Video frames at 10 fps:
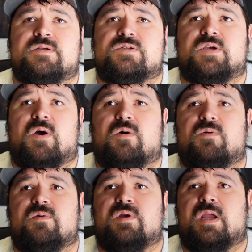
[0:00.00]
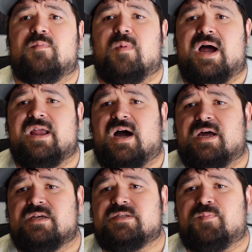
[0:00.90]
So in my
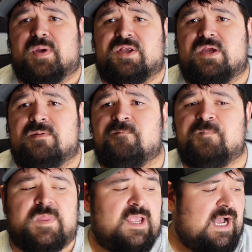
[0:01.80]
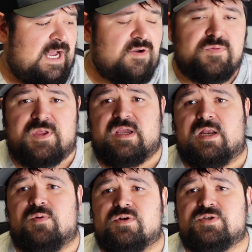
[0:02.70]
honest opinion, I don't think
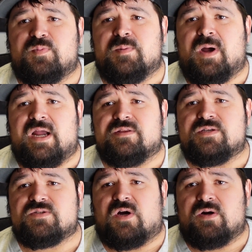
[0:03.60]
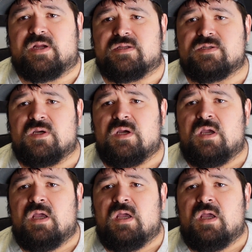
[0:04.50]
anyone should be buying these targets.